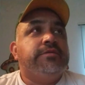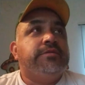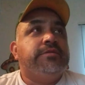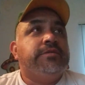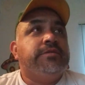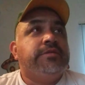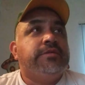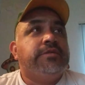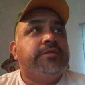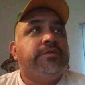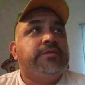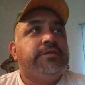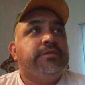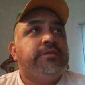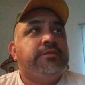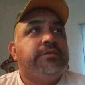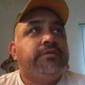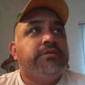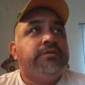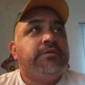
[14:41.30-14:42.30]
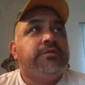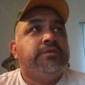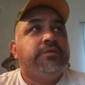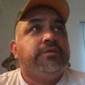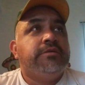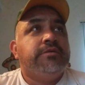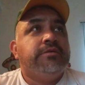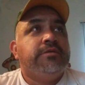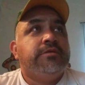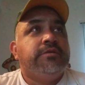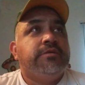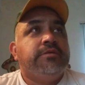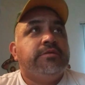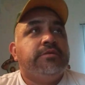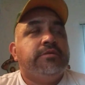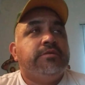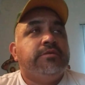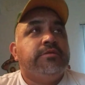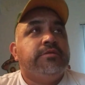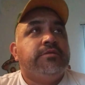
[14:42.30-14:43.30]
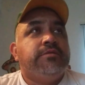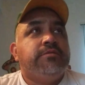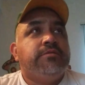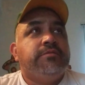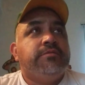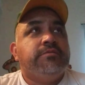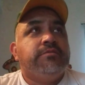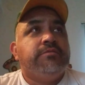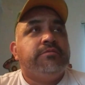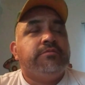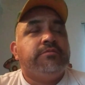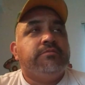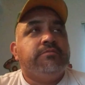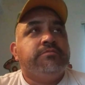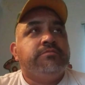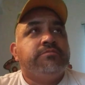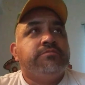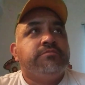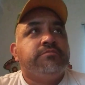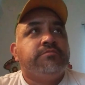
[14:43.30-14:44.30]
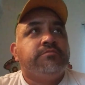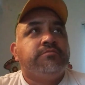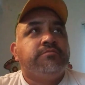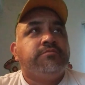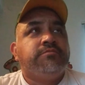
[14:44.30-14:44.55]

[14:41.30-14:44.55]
No one is speaking in this clip.